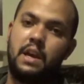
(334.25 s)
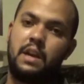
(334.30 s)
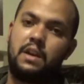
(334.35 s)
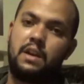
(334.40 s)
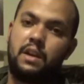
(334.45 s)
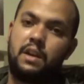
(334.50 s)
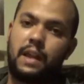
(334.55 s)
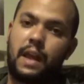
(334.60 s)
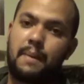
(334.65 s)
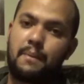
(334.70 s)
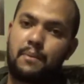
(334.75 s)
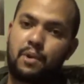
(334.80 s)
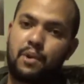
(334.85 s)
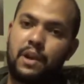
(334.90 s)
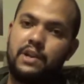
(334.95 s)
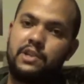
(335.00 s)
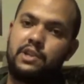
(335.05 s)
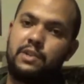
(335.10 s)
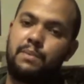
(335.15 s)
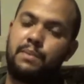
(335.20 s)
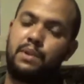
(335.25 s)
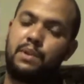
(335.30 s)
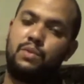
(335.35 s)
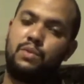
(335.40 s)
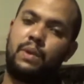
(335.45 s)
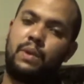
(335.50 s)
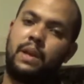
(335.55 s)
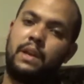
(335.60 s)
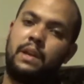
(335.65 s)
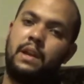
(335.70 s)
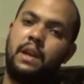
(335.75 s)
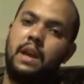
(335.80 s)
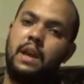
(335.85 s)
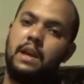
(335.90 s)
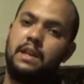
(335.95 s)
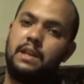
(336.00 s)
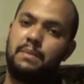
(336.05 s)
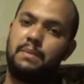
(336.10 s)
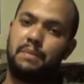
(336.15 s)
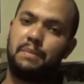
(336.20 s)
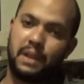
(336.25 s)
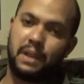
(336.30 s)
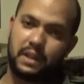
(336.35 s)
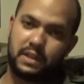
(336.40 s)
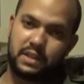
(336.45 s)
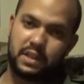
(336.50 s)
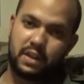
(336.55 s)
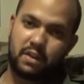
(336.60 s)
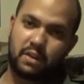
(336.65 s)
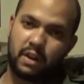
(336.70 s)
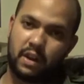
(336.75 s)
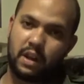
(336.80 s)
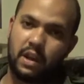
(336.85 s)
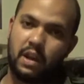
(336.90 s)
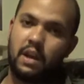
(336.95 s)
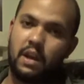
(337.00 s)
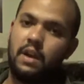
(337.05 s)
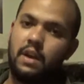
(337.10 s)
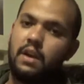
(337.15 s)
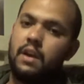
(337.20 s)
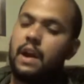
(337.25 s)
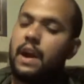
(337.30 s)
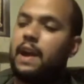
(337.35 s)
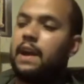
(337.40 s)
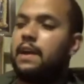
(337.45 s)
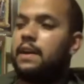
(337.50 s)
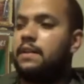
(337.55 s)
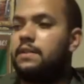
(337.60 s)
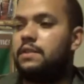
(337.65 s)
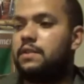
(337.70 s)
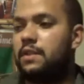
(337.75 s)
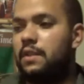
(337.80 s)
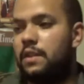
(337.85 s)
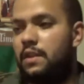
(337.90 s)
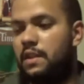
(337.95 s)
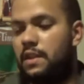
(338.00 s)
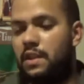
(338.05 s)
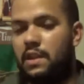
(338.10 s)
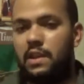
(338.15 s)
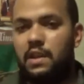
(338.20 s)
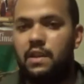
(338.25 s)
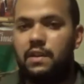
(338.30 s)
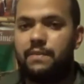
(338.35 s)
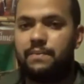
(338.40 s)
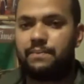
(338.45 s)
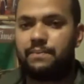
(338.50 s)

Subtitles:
collaboration between the military and the